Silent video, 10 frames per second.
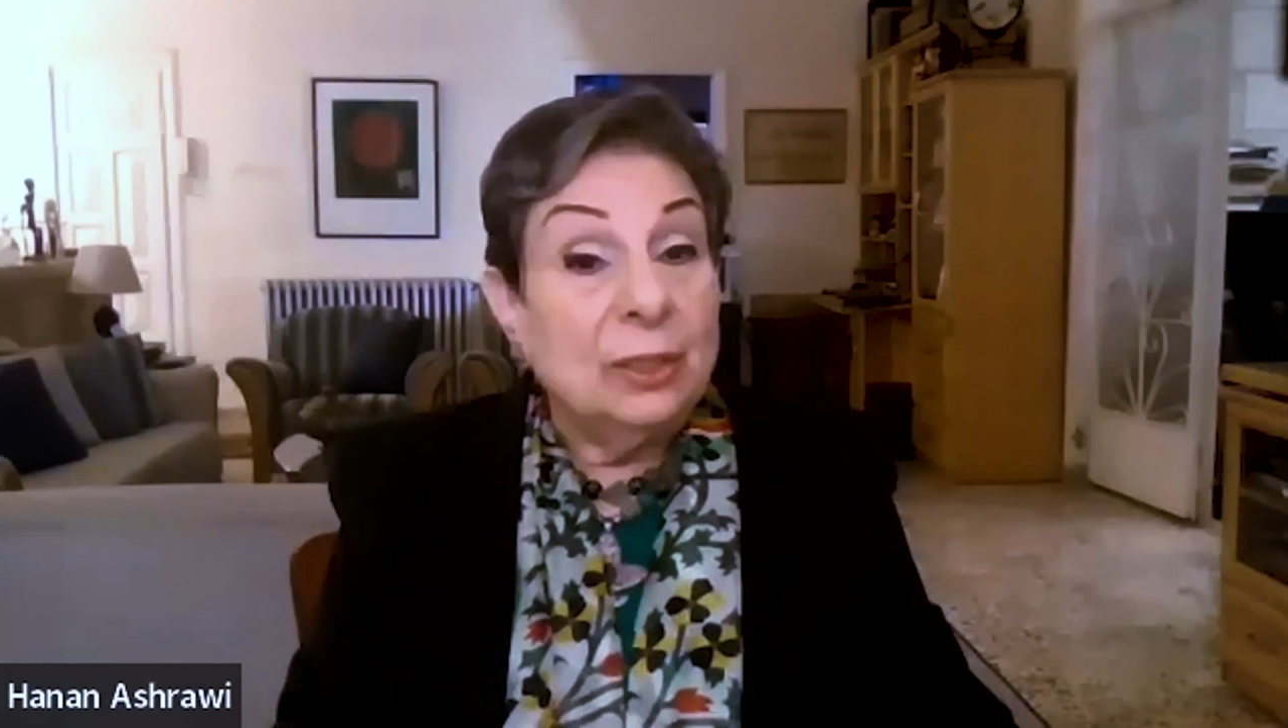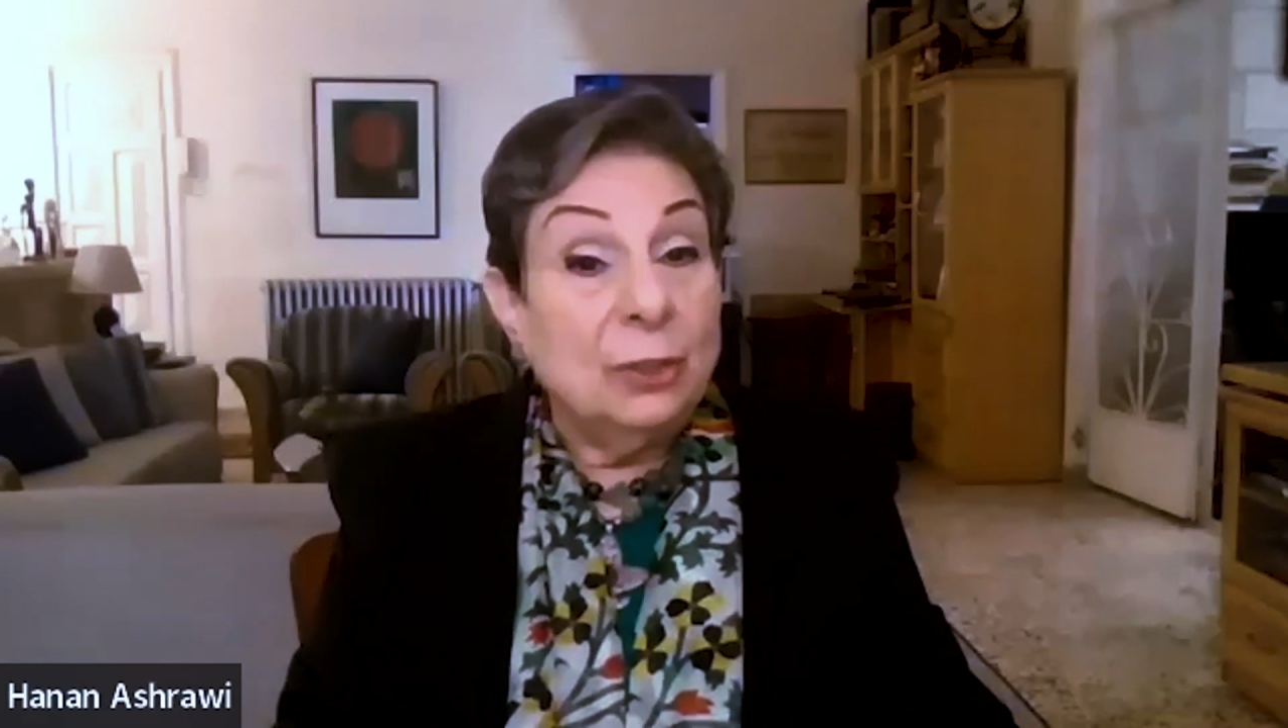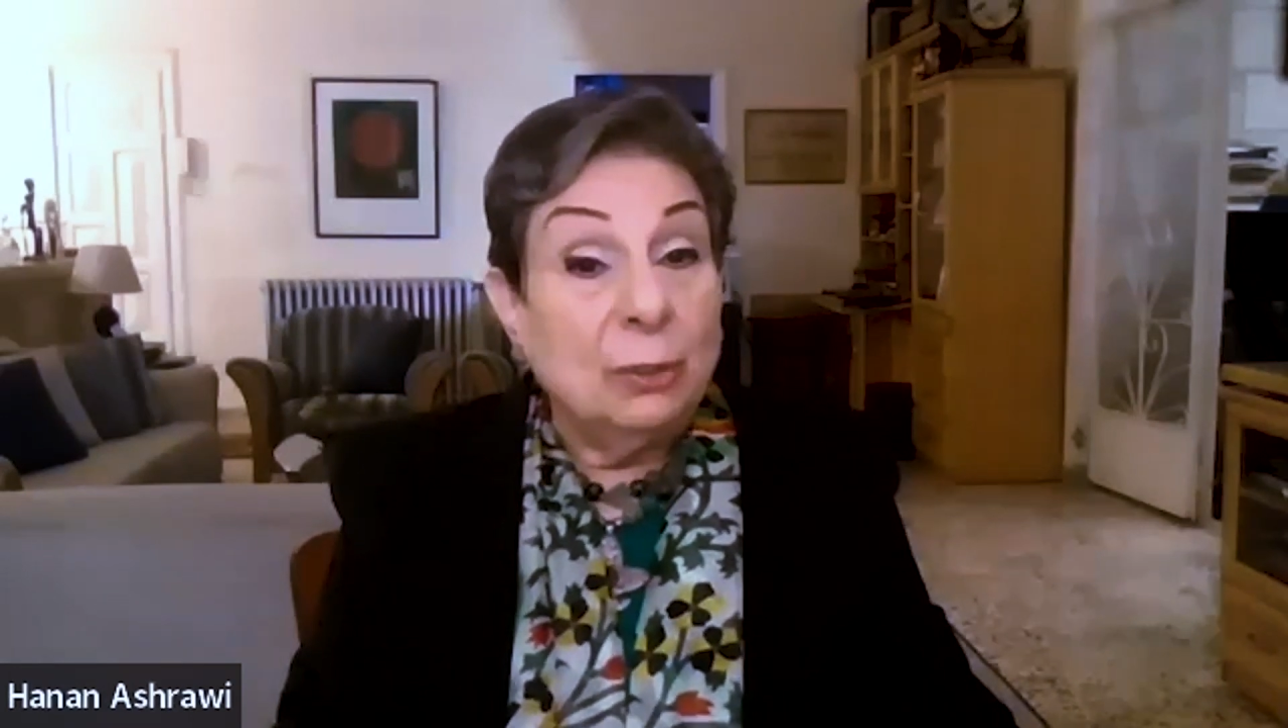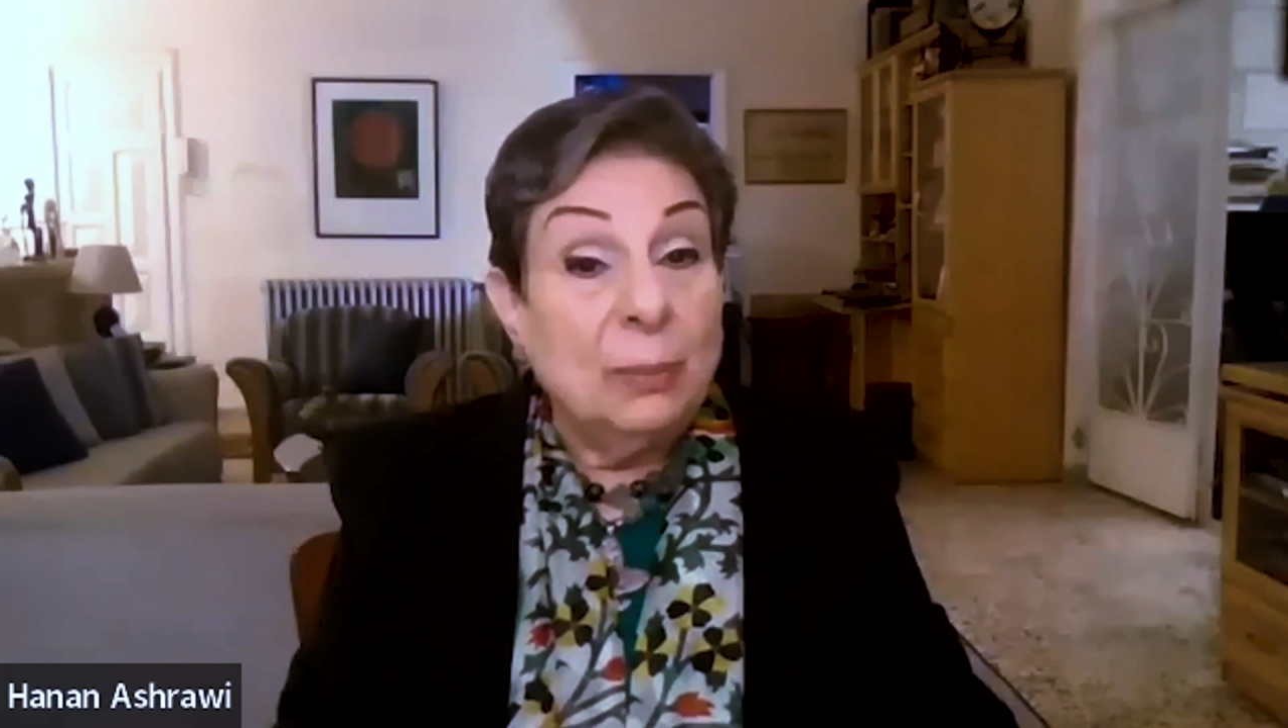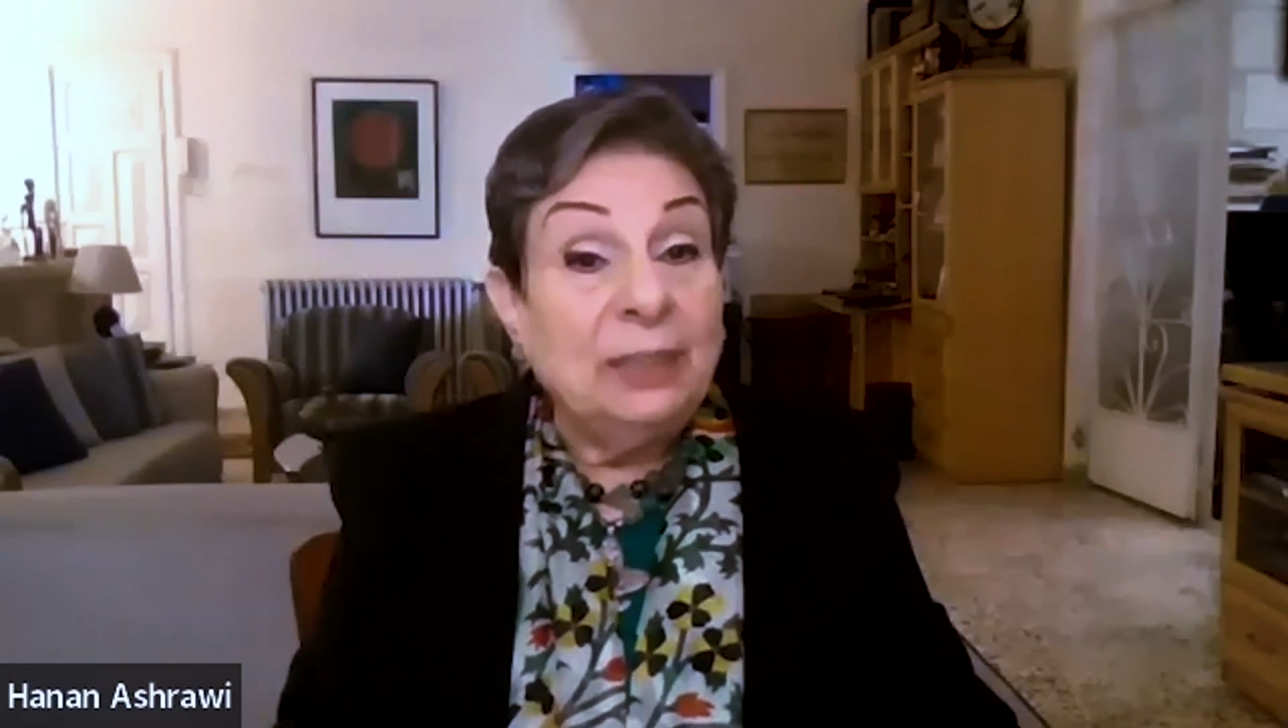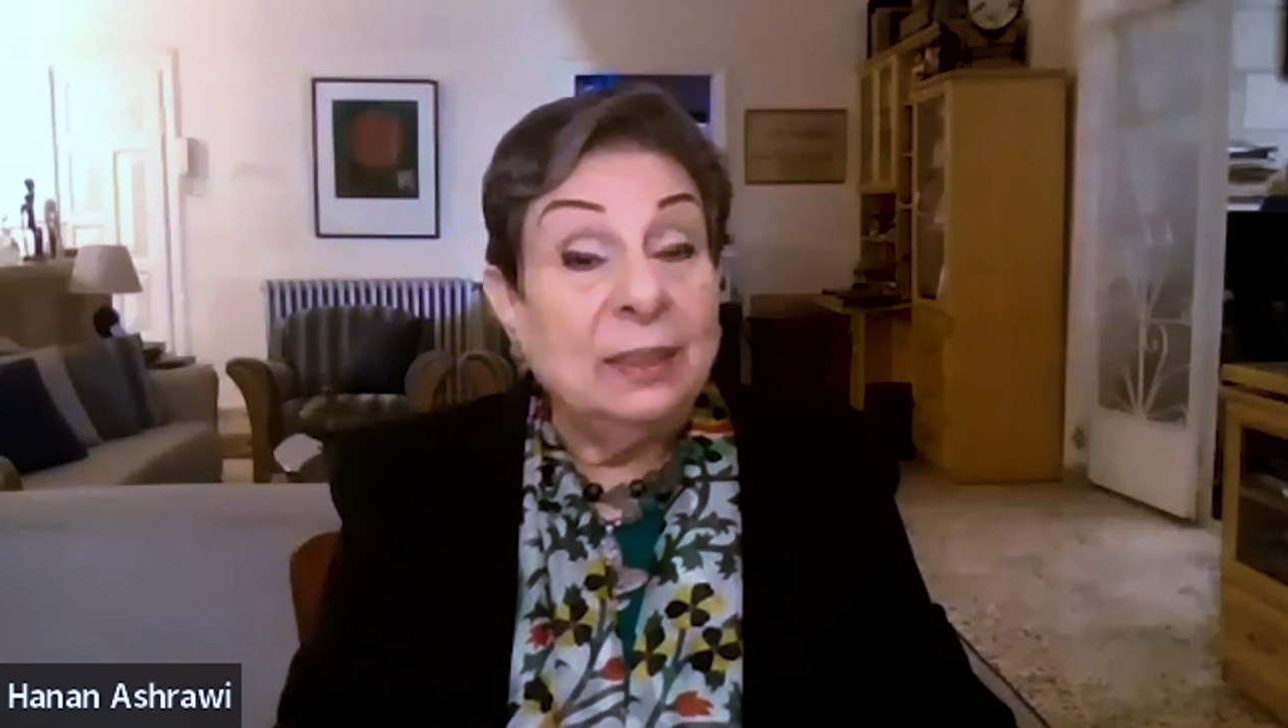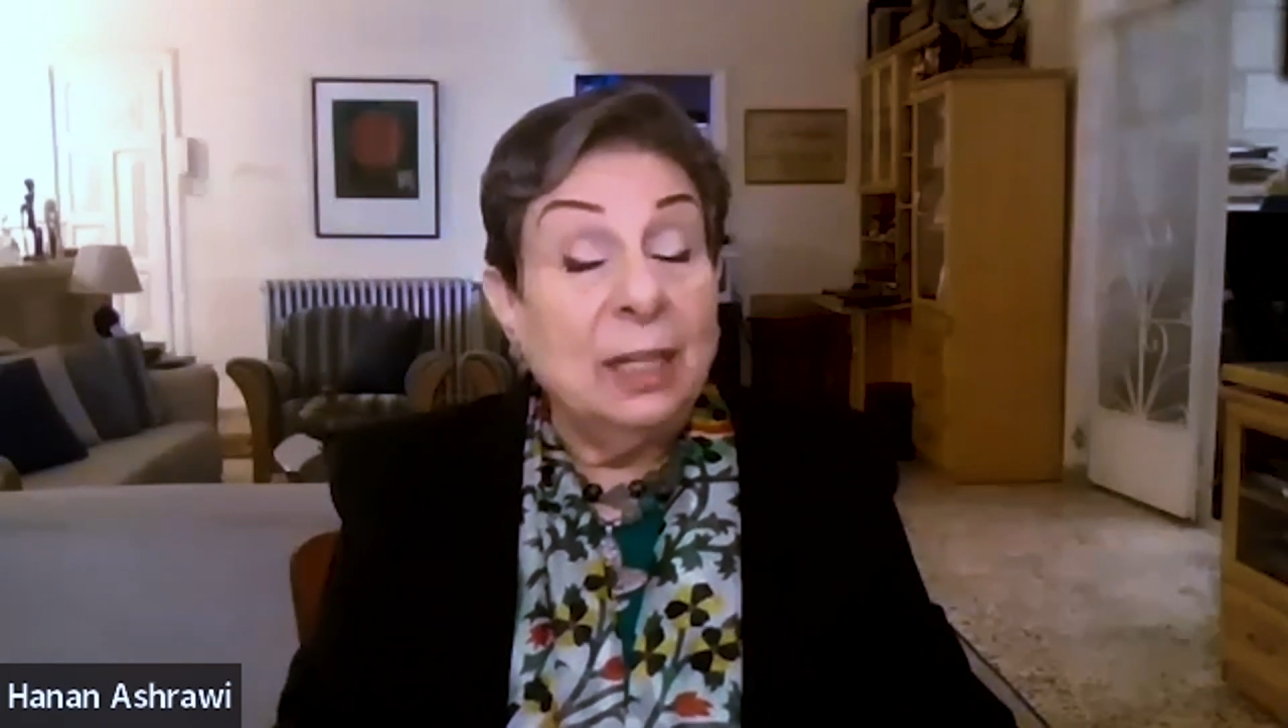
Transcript: no matter